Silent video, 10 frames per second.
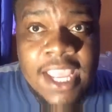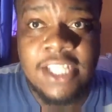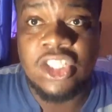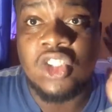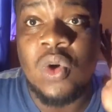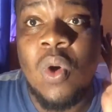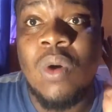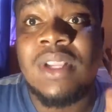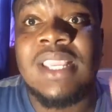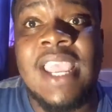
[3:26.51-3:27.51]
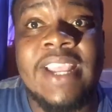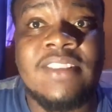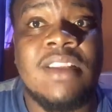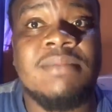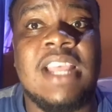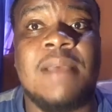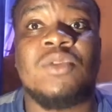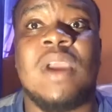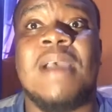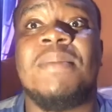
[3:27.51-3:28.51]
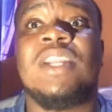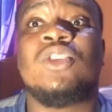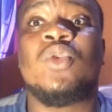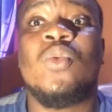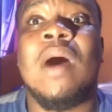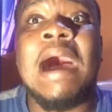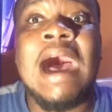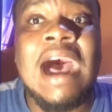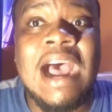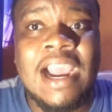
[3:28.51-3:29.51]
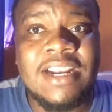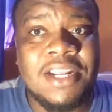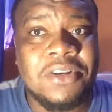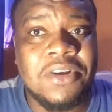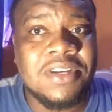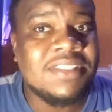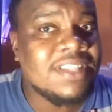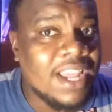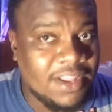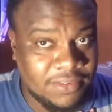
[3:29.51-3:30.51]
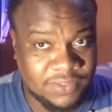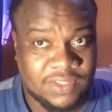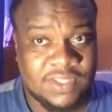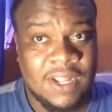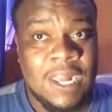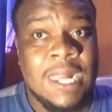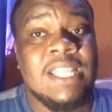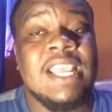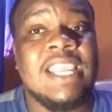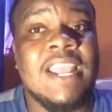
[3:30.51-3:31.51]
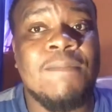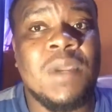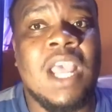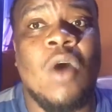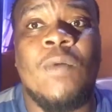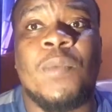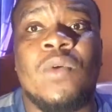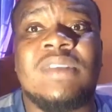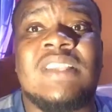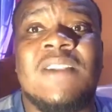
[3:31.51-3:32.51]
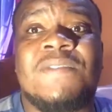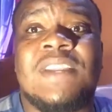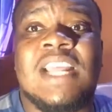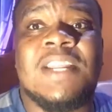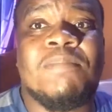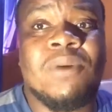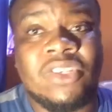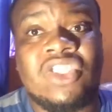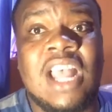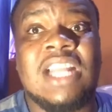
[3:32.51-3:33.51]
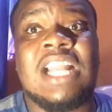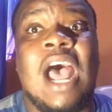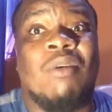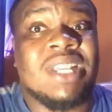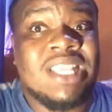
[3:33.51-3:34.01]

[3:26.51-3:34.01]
It is okay. Sometimes we are being too hard on ourselves. You get me? And we put ourselves in a depression and we